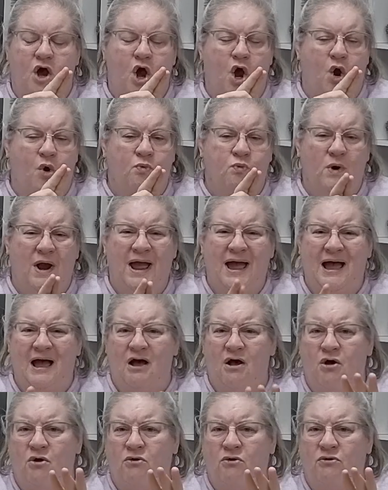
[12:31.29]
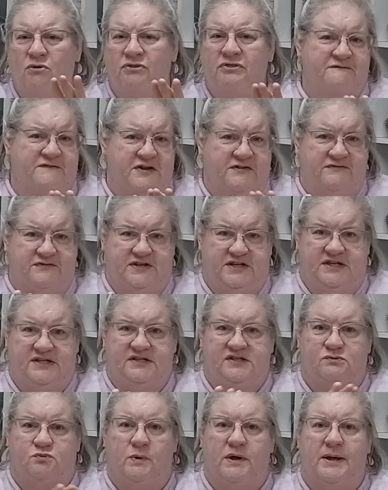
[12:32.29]
Around the
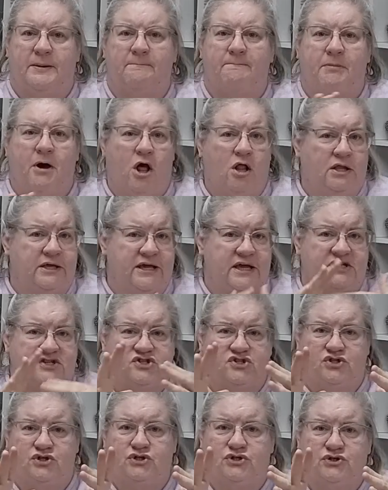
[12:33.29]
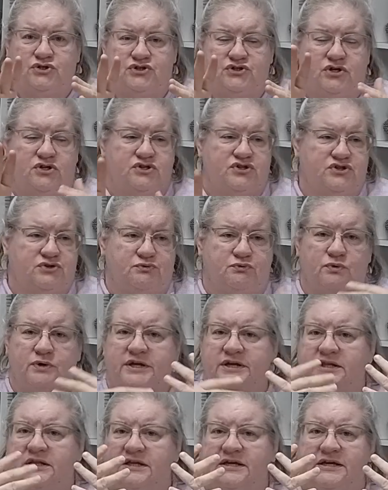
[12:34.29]
50s, when polyester starts to
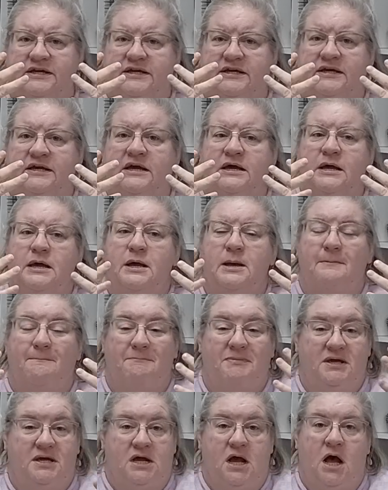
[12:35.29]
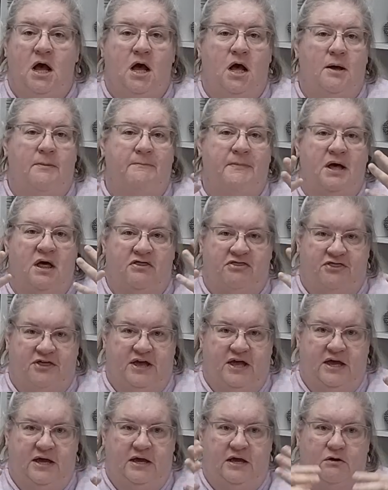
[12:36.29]
really become a
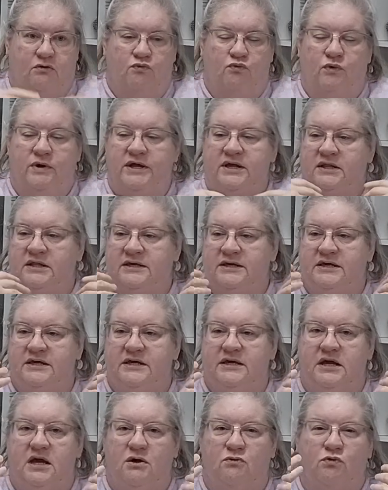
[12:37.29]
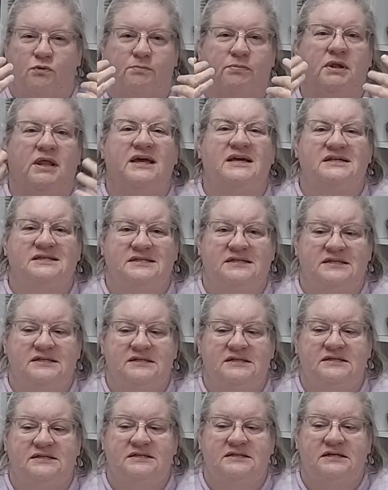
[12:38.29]
thing, really
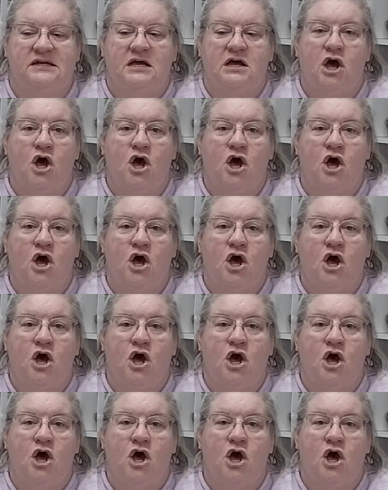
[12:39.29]
replaces